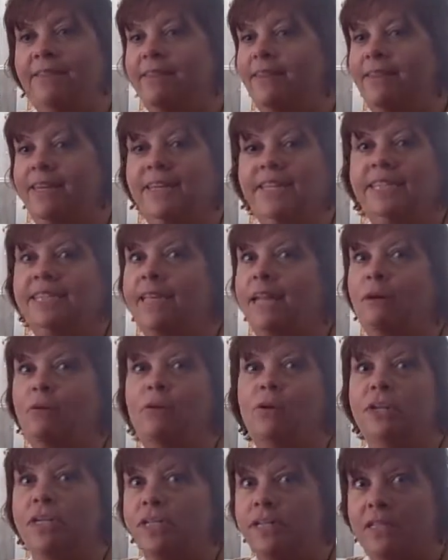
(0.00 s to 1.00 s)
That's not
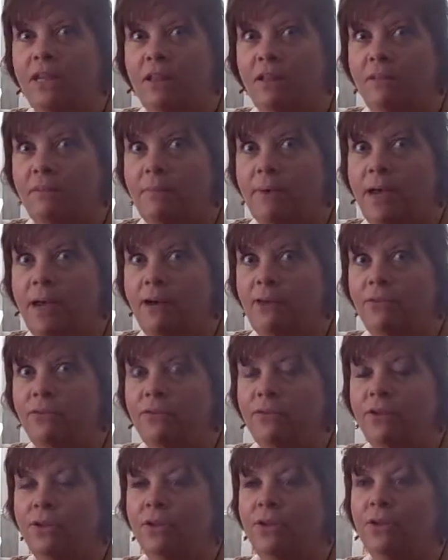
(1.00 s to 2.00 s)
what it's all about.
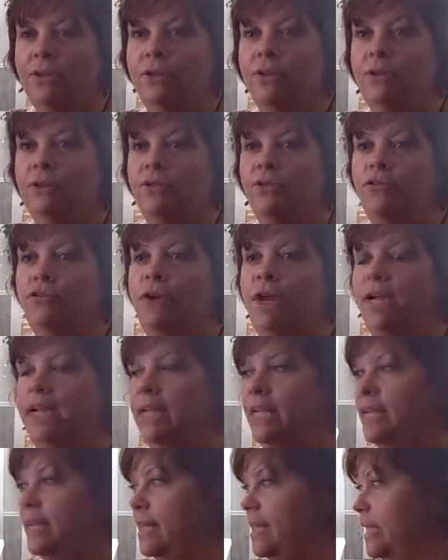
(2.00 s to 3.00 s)
You're trying to
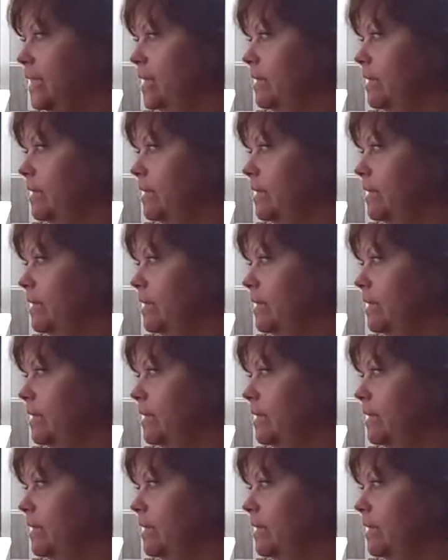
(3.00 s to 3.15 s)
get the